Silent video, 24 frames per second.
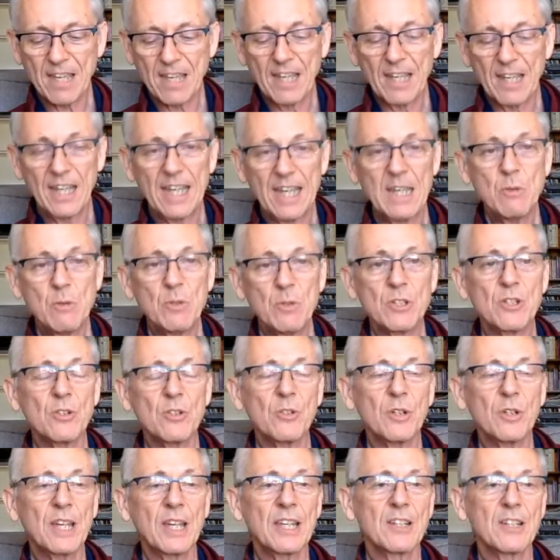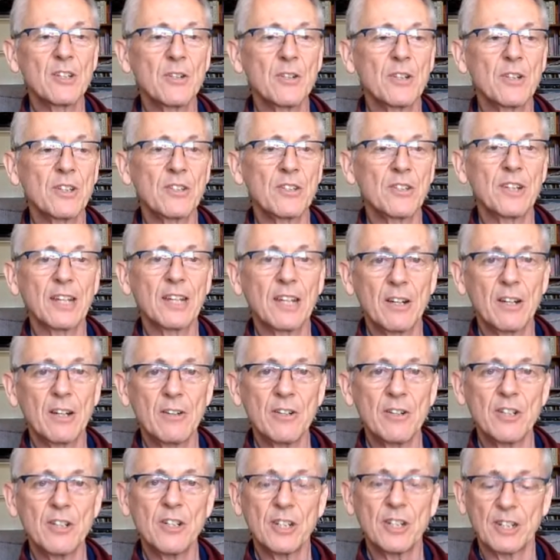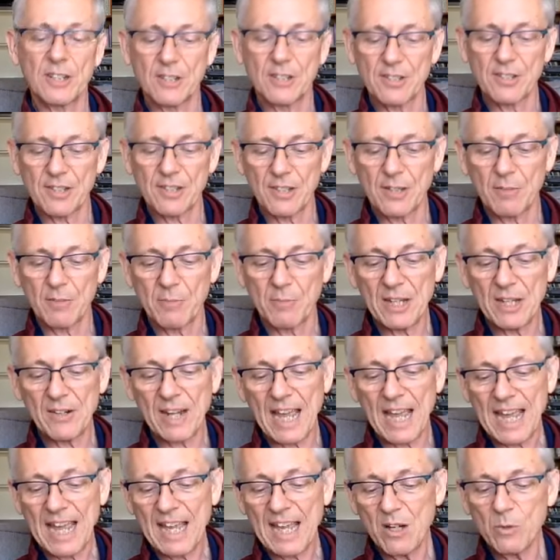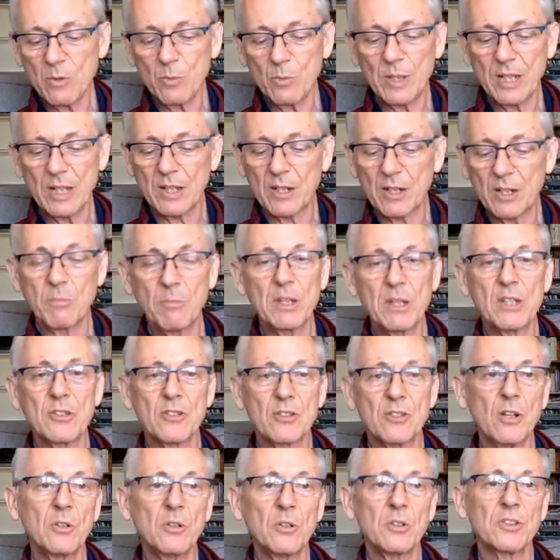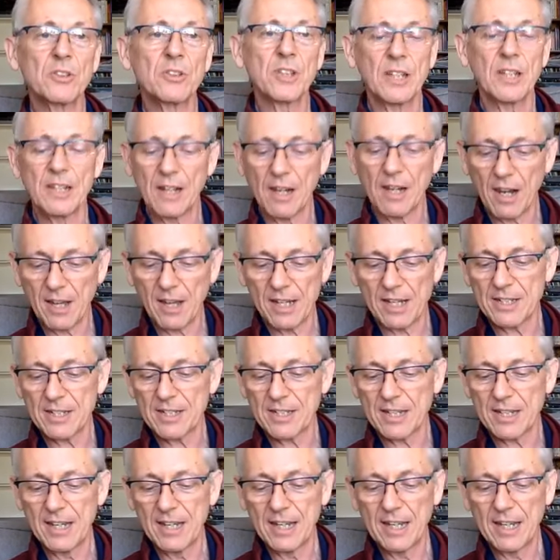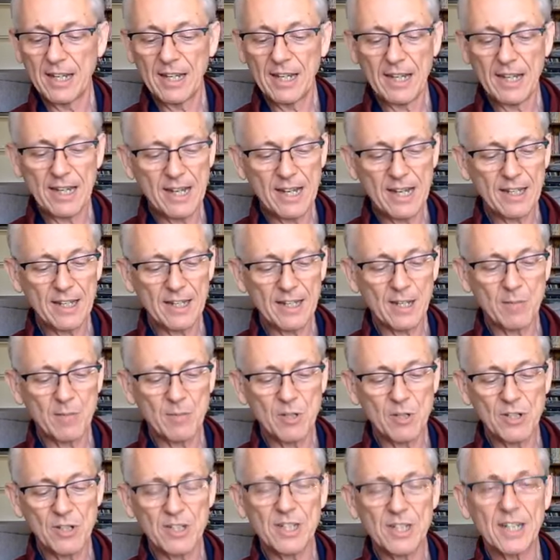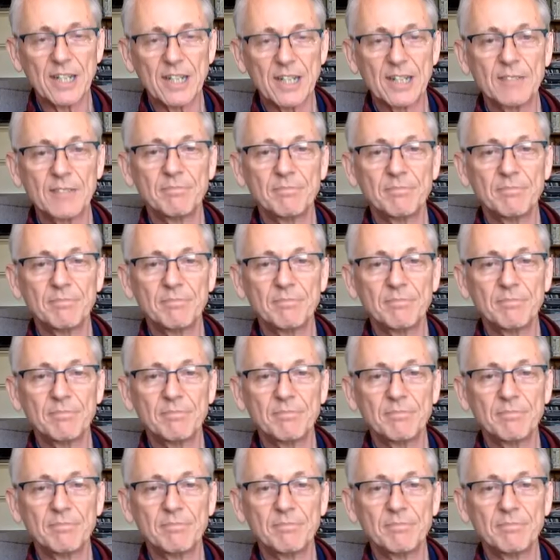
He was talking to us and encouraging us about how we can be salt and light in our community.